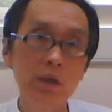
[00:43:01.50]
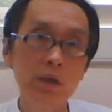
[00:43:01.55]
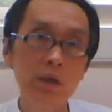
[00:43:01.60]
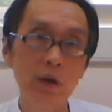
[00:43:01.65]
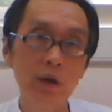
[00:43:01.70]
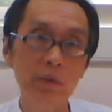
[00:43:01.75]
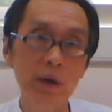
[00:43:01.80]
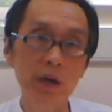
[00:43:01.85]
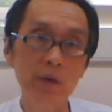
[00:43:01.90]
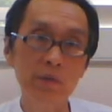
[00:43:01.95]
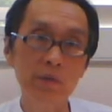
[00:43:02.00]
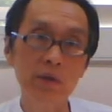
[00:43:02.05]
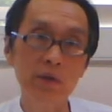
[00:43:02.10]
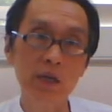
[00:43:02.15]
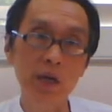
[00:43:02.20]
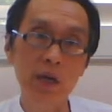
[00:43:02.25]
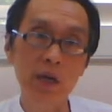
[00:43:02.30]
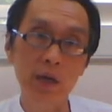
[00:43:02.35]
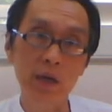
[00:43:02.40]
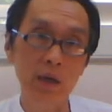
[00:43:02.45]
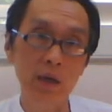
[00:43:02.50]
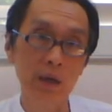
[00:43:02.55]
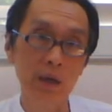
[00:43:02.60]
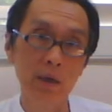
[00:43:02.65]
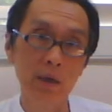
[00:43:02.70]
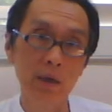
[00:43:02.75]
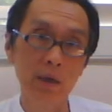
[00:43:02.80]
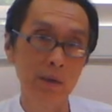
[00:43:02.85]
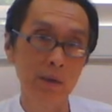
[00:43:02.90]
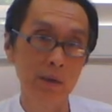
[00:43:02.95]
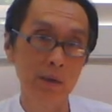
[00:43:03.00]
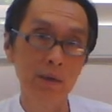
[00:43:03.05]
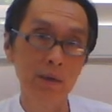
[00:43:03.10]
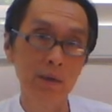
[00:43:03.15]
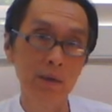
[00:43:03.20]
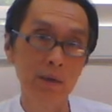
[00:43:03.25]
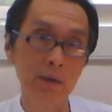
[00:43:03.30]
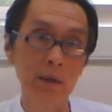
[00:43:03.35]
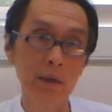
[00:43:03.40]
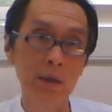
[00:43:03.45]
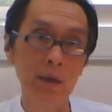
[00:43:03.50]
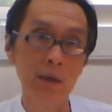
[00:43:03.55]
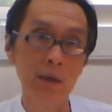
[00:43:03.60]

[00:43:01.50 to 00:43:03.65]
you have FDA. Okay.